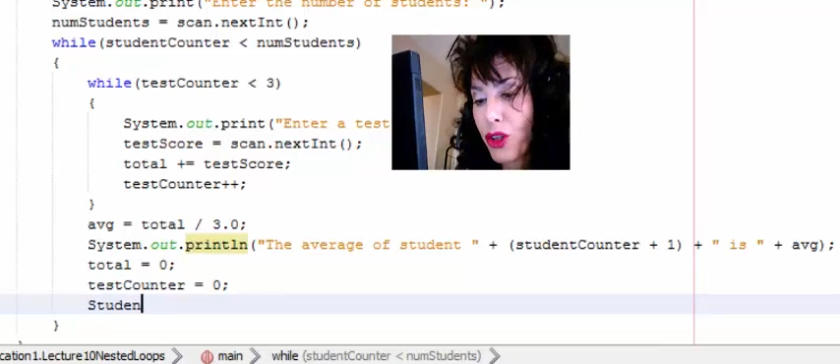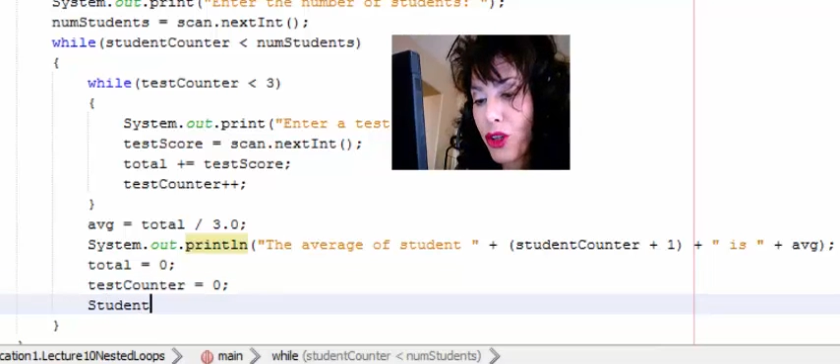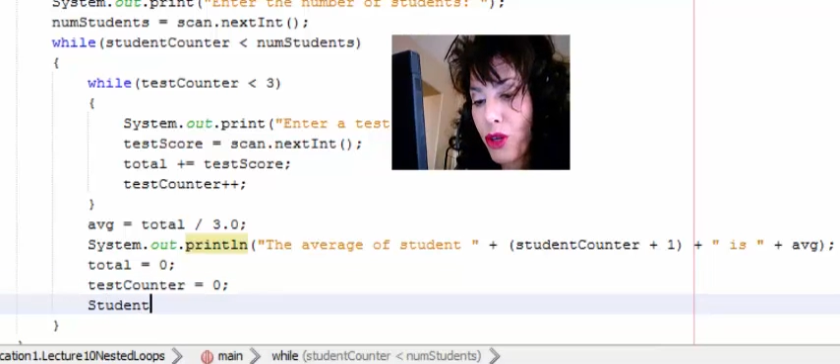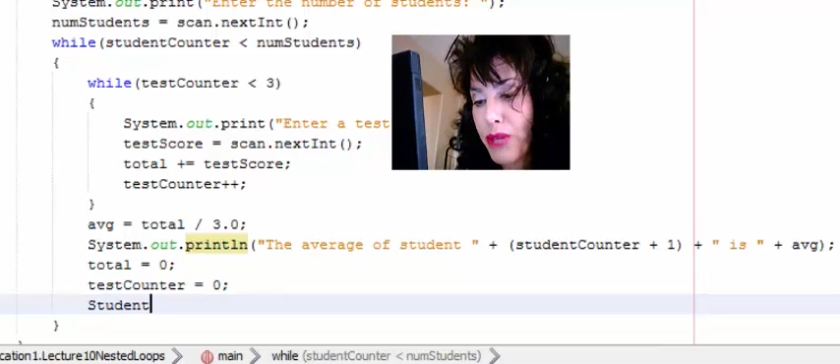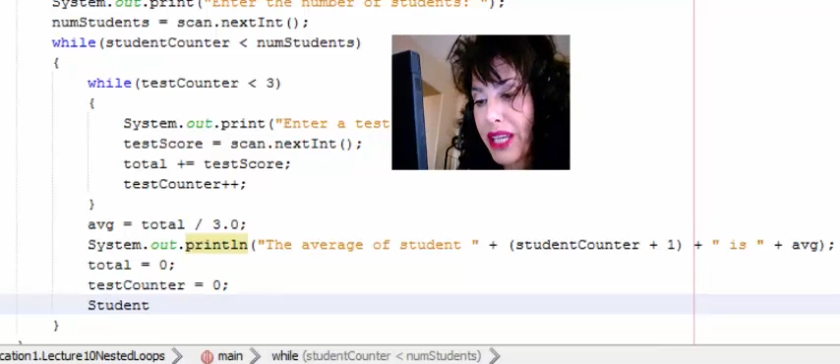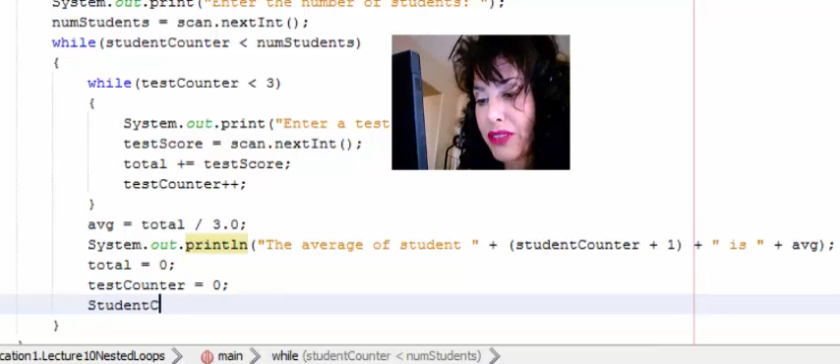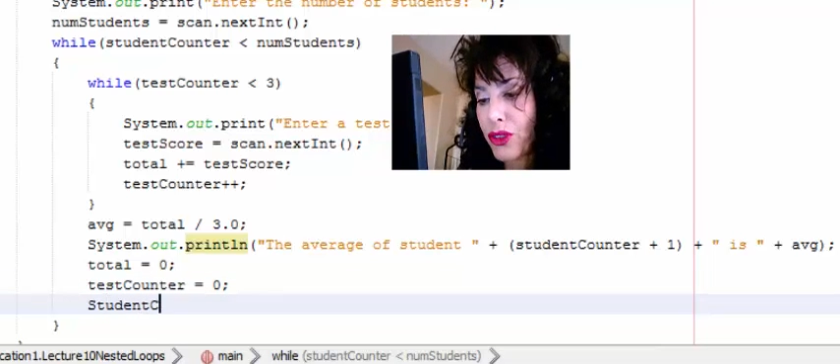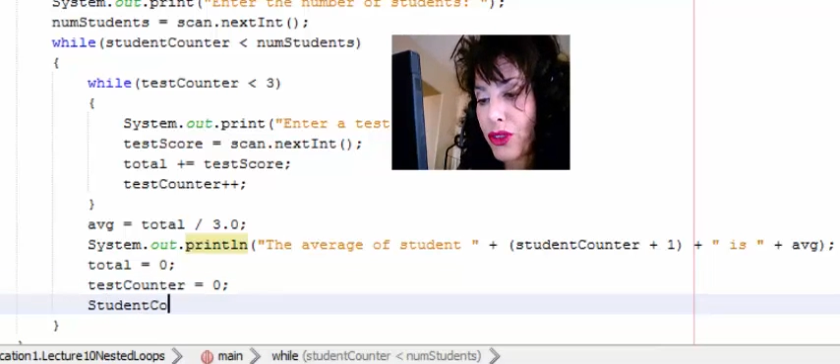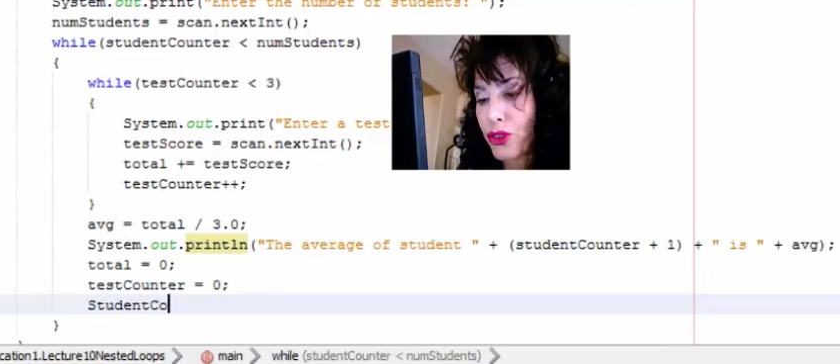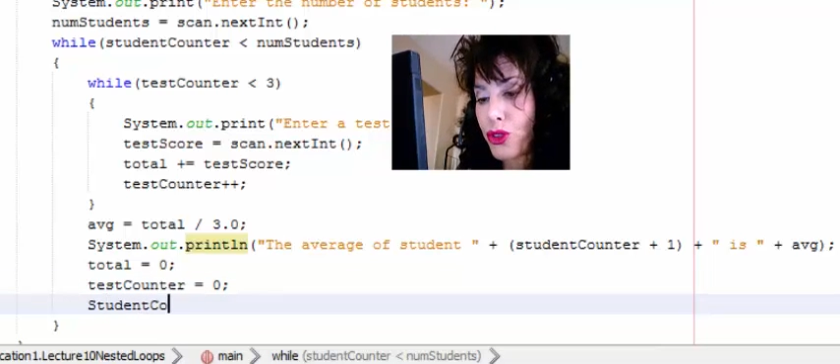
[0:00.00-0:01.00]

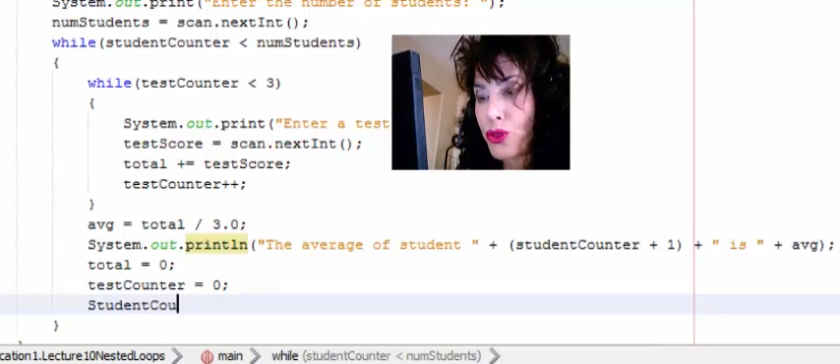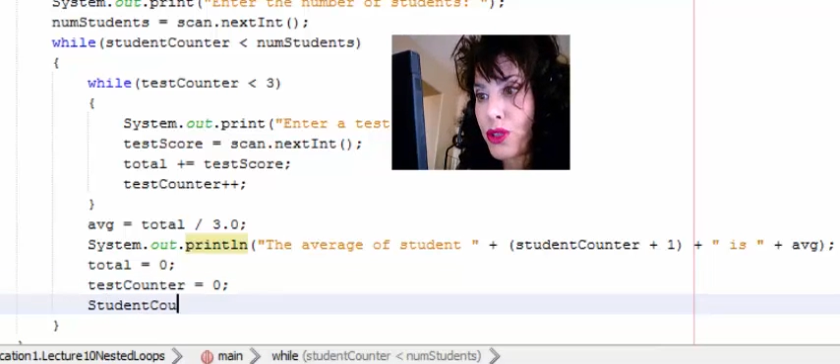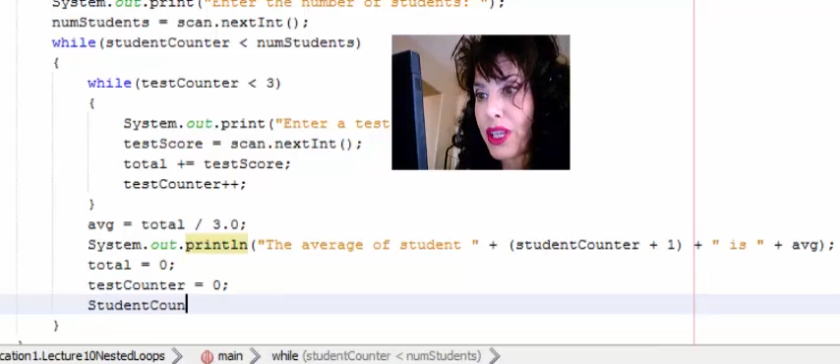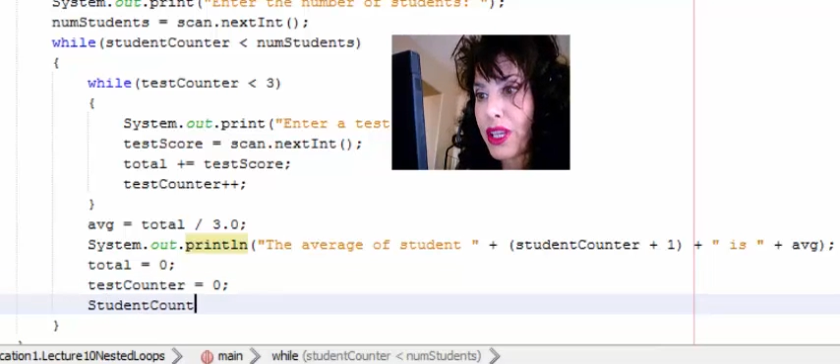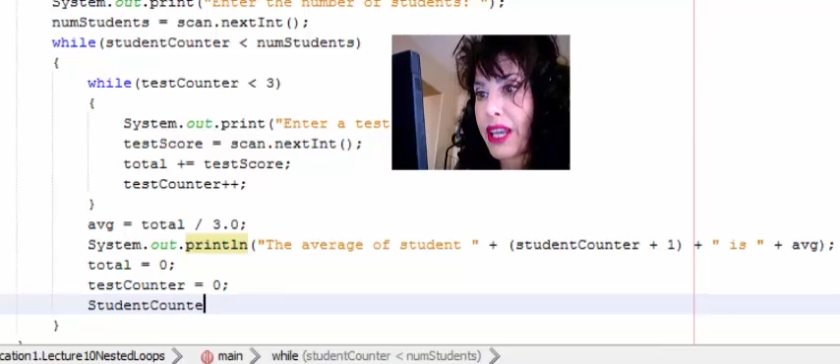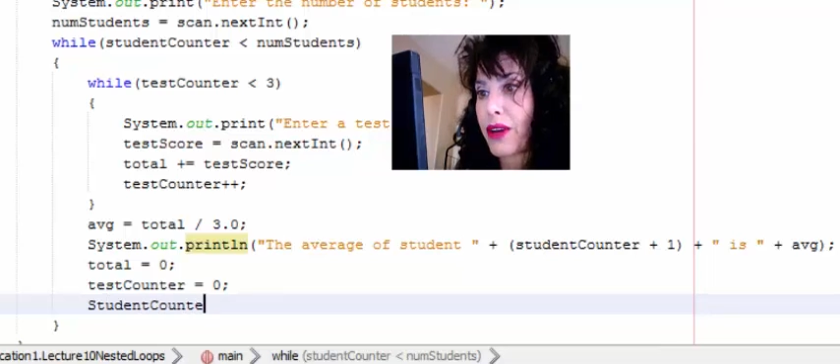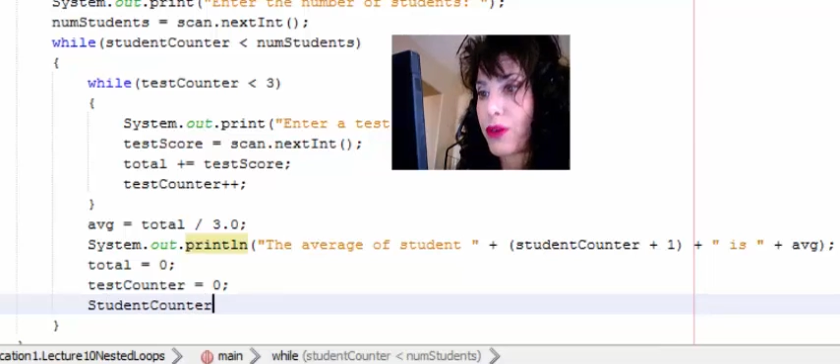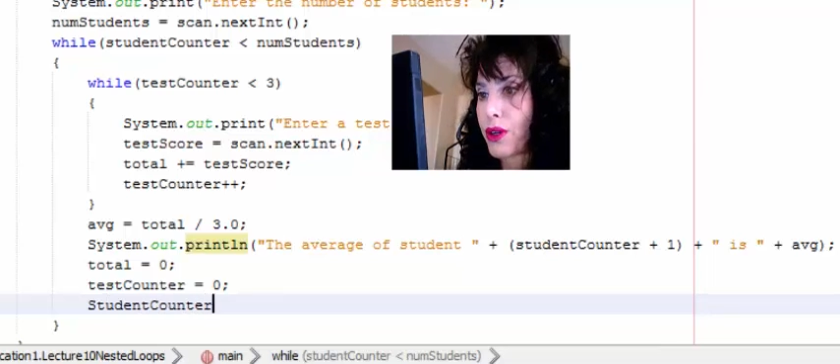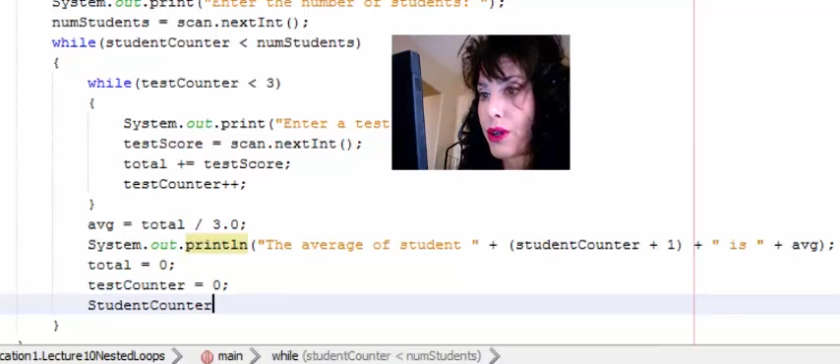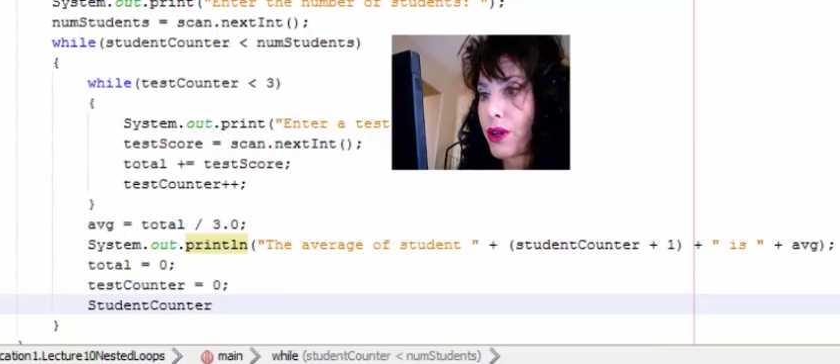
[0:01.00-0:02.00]
increment the student
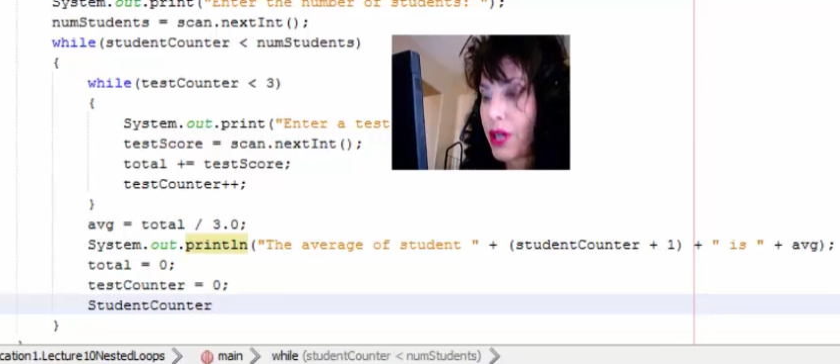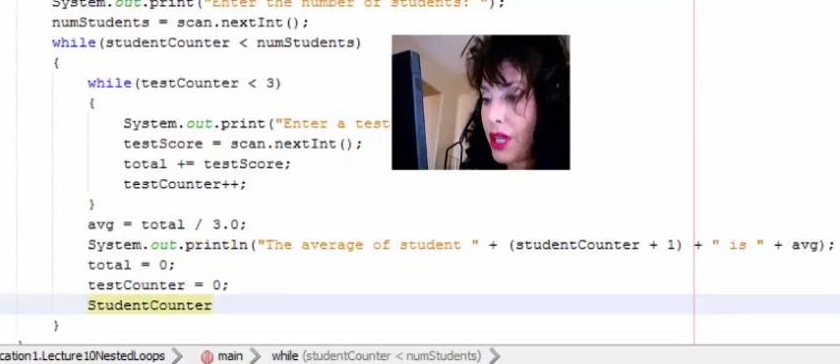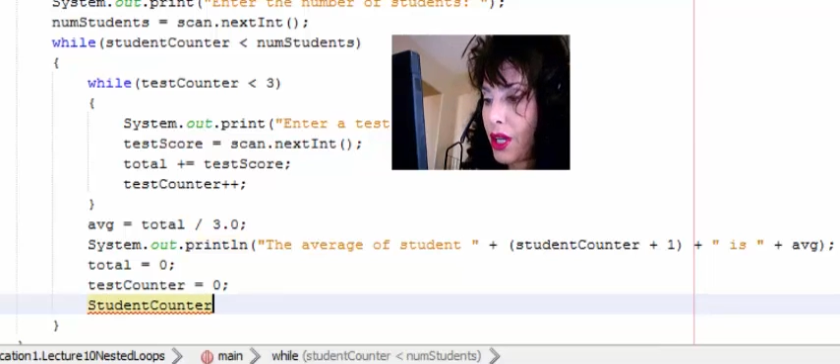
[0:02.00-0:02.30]
counter,